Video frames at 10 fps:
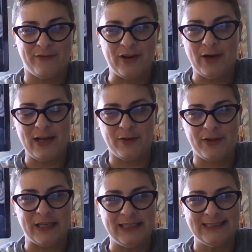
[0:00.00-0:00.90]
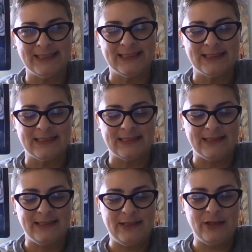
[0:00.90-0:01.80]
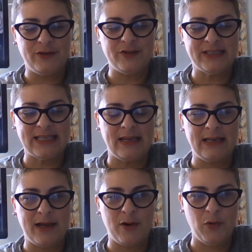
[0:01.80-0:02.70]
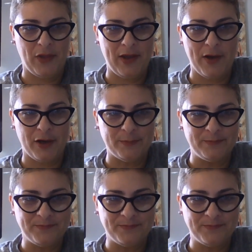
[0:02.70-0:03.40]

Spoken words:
very healthy. You understand now who they are.